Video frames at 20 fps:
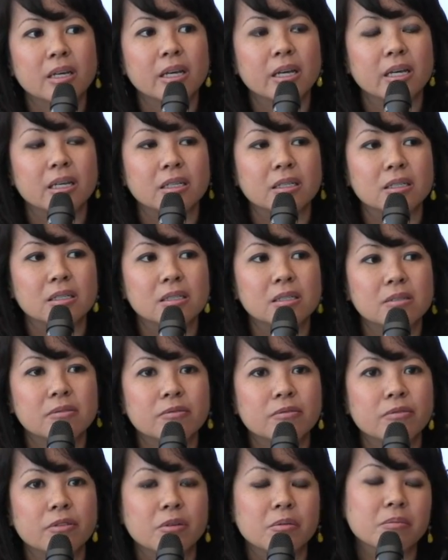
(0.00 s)
And
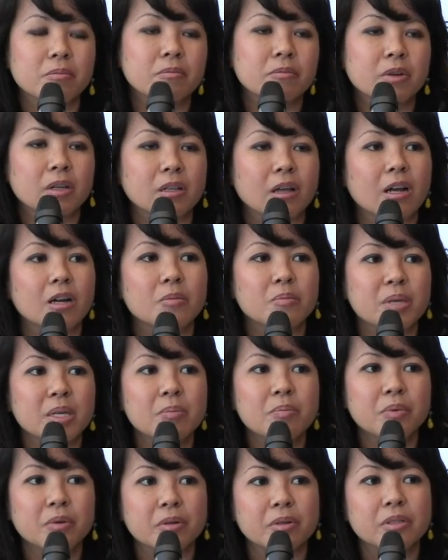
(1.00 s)
for a lot of
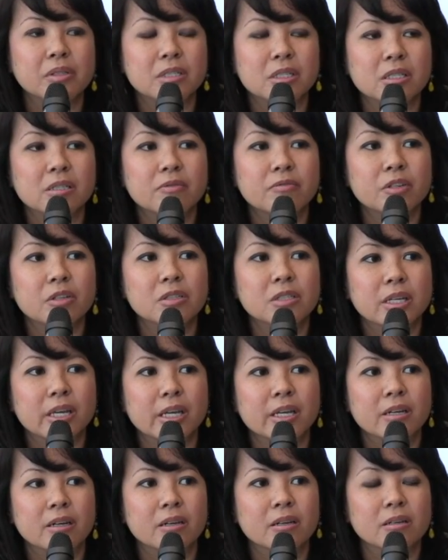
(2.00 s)
people, it just feels
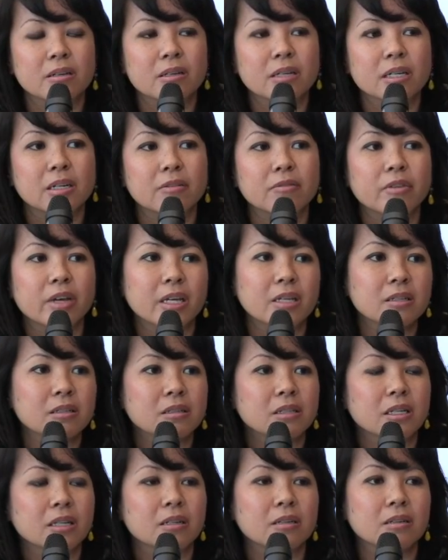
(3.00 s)
like an
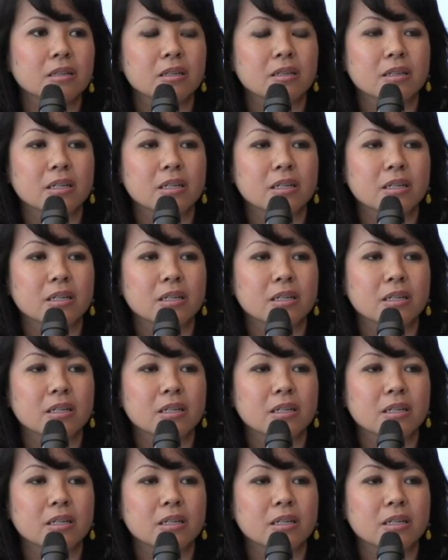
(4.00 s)
event that,